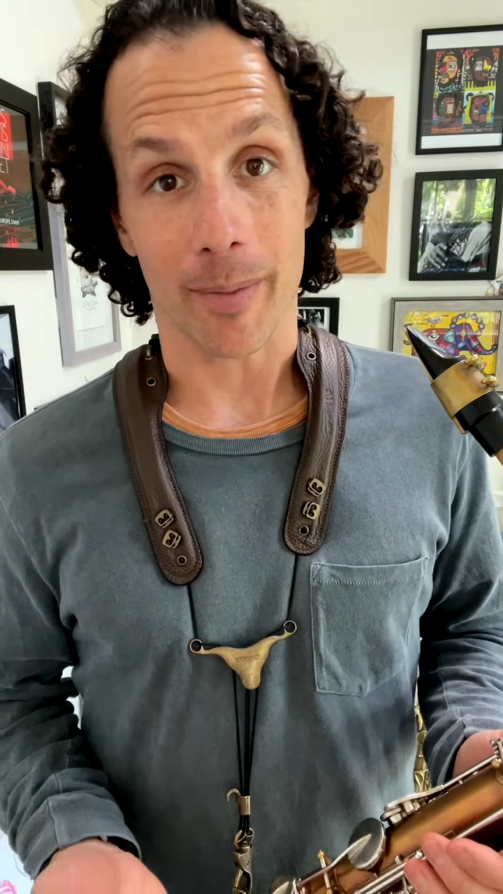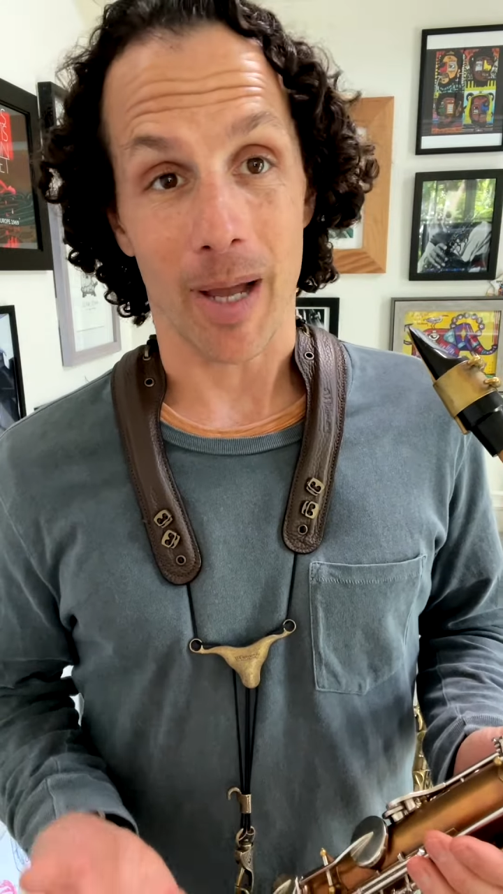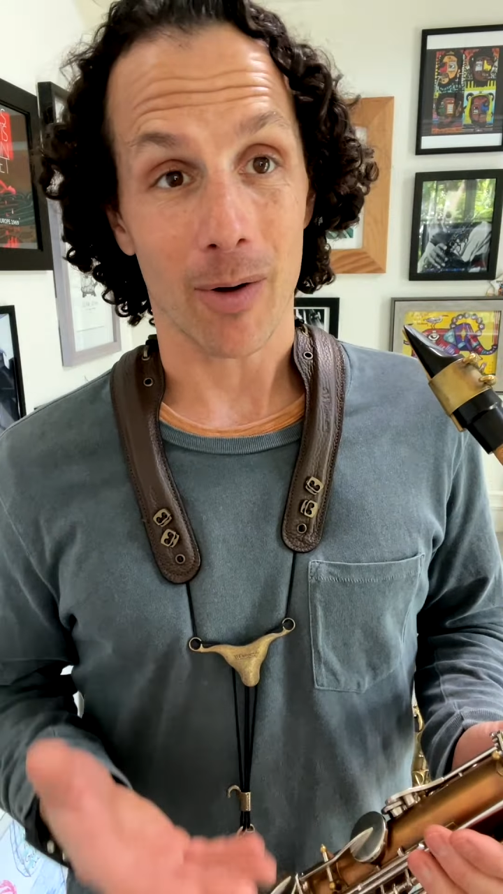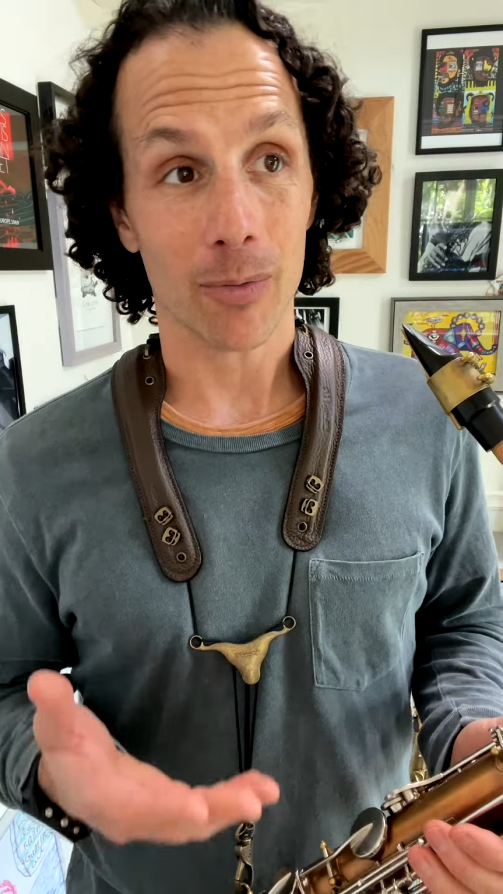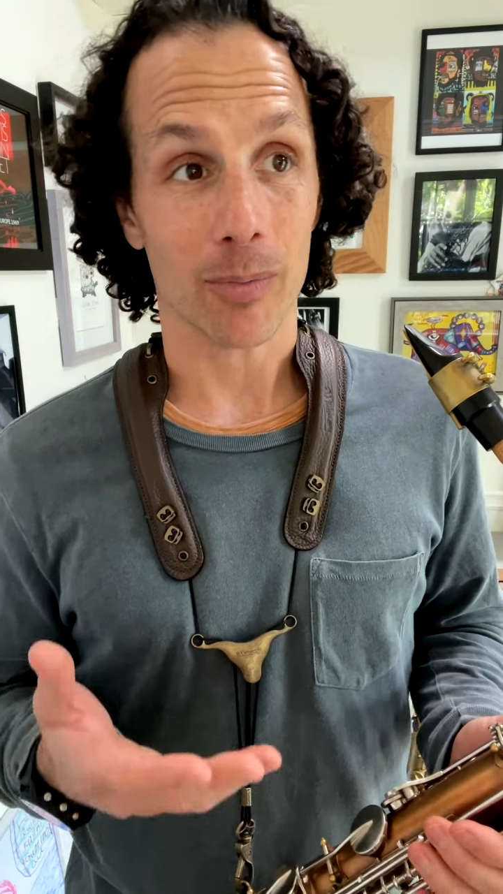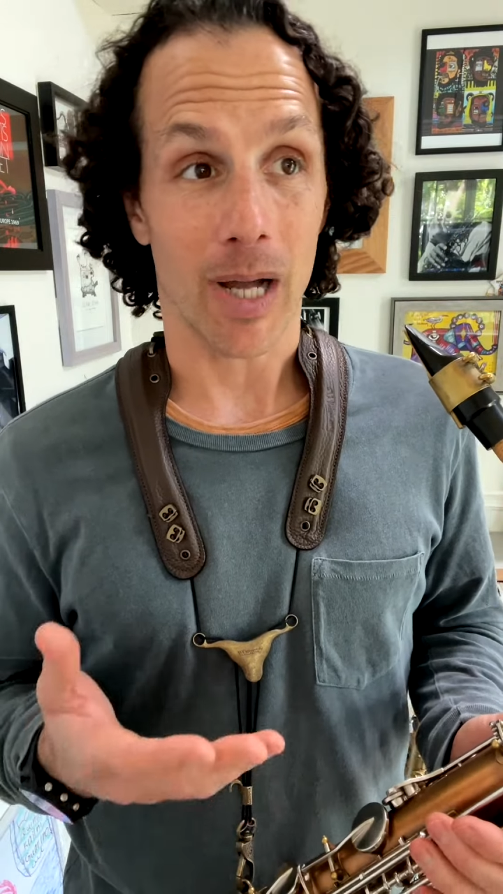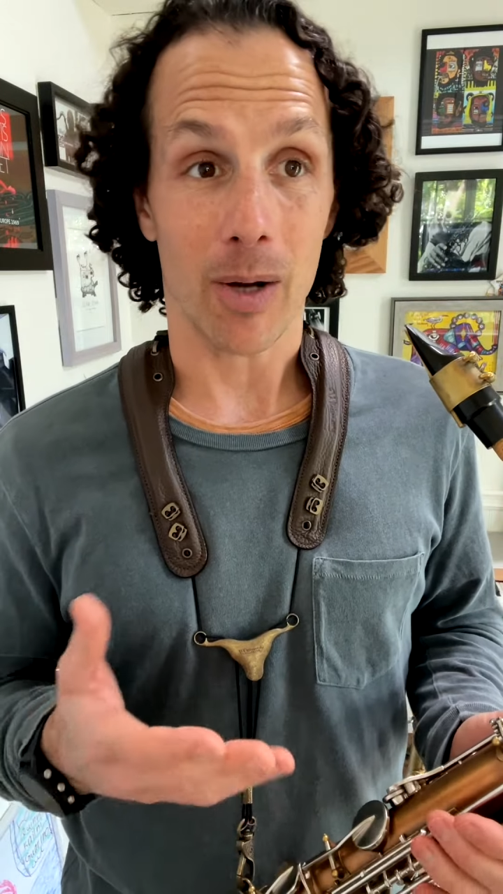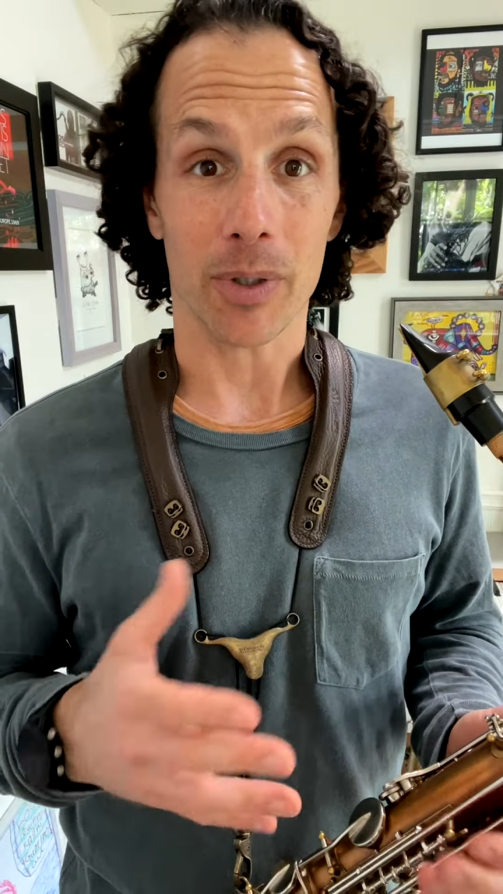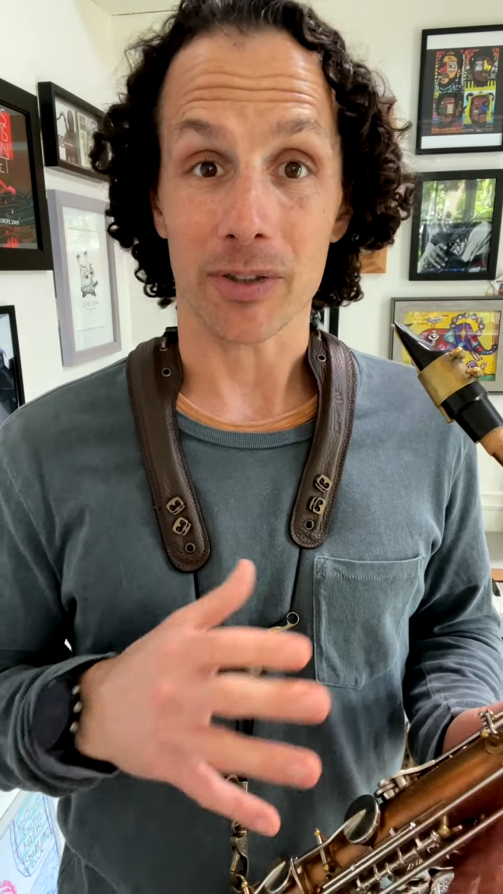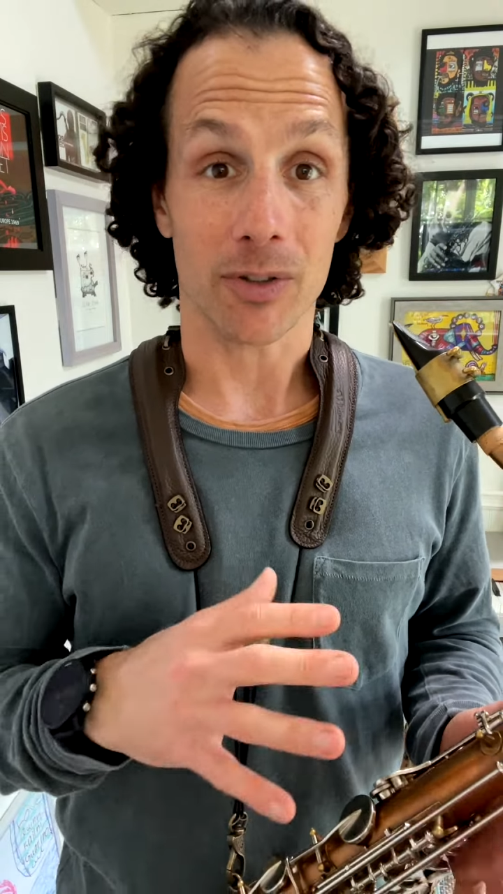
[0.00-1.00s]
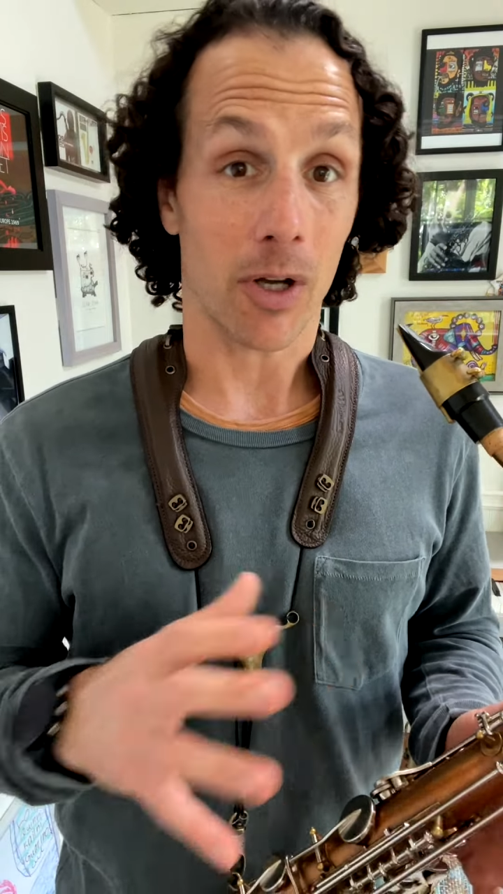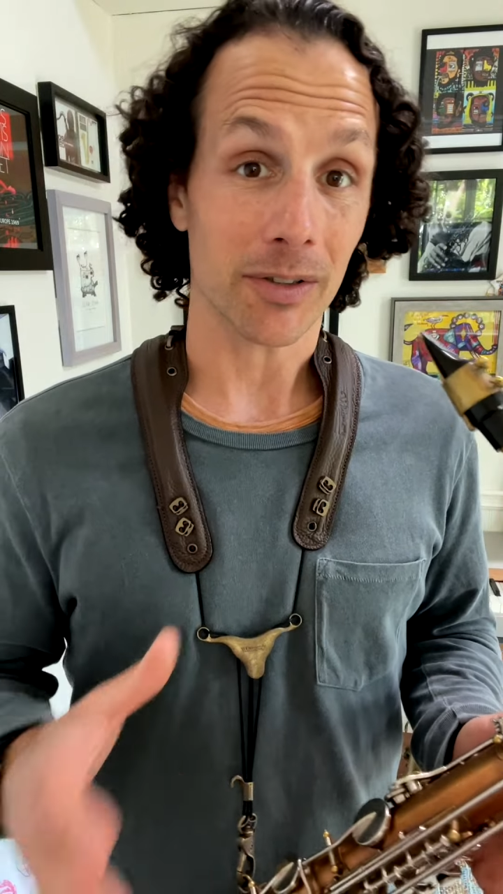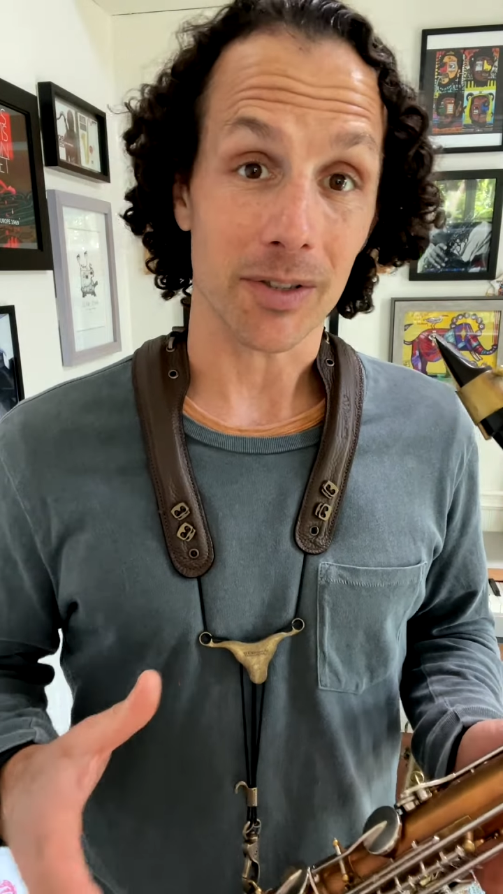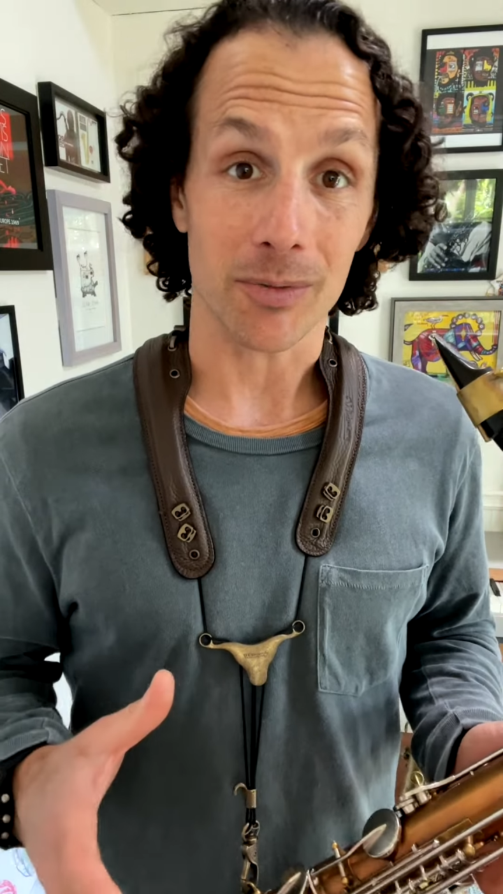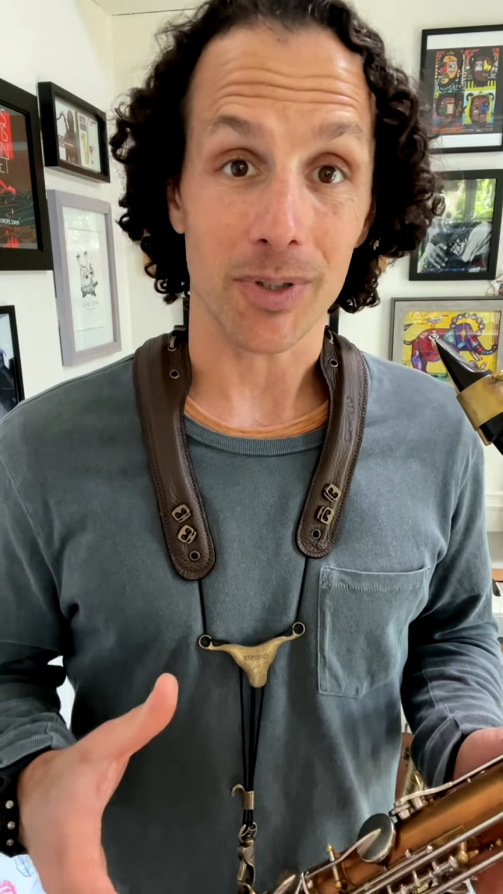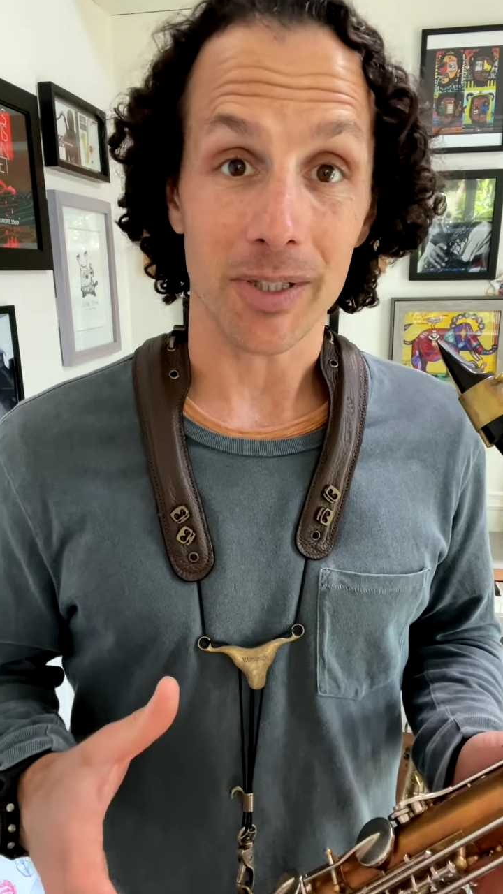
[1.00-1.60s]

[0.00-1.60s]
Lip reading: How exhaustively